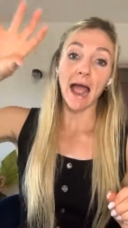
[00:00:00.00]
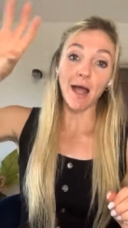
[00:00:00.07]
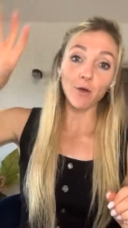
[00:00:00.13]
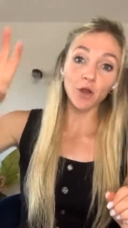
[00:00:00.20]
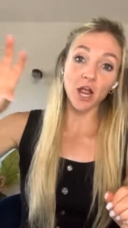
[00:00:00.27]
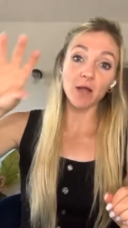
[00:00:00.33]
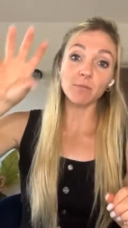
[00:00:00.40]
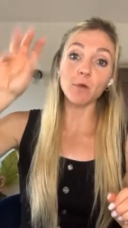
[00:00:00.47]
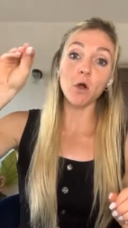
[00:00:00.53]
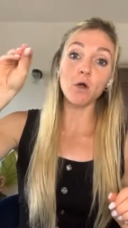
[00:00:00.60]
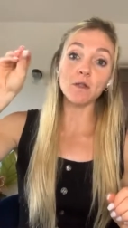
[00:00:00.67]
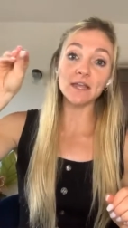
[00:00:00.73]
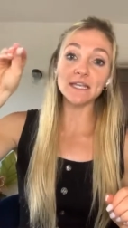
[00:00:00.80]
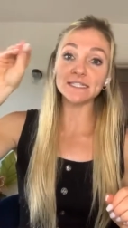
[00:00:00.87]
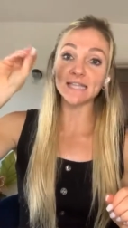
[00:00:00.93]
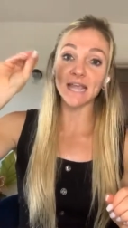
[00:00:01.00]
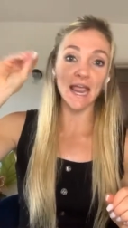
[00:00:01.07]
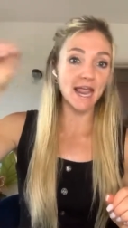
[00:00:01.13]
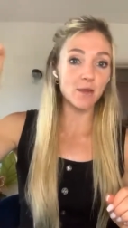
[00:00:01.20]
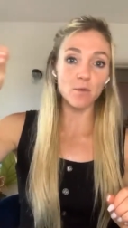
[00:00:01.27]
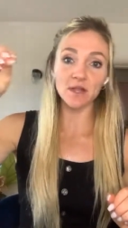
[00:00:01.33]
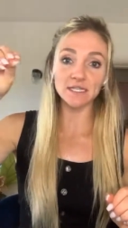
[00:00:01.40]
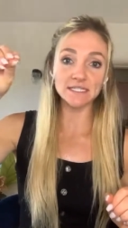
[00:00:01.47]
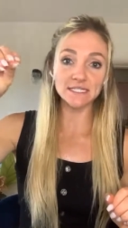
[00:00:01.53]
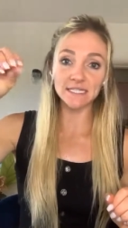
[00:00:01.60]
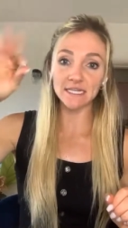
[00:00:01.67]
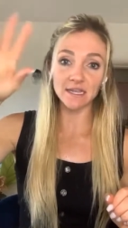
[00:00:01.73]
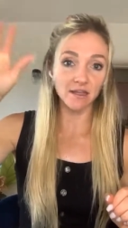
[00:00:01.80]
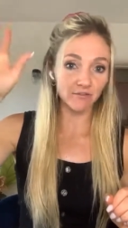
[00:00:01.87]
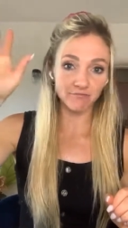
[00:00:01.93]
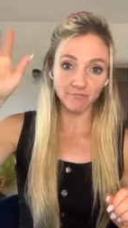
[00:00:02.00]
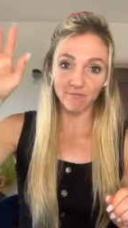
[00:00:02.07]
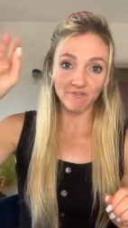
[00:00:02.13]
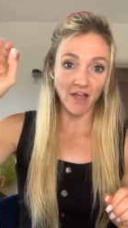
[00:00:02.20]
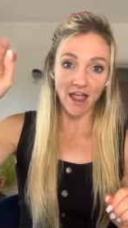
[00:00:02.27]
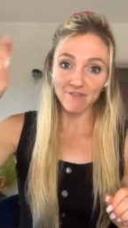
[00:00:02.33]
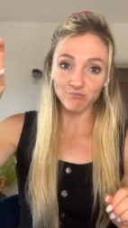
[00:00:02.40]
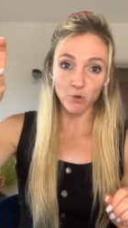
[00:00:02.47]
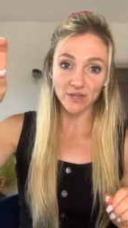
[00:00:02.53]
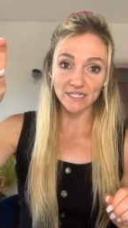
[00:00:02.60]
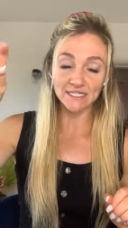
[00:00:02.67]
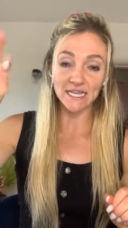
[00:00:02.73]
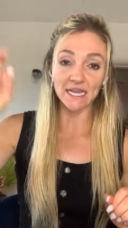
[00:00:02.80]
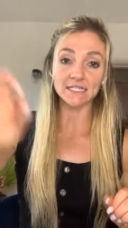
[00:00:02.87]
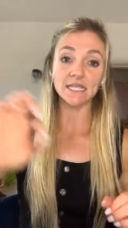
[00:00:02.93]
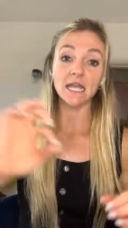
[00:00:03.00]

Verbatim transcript: outcome goal is A1C of 5.6.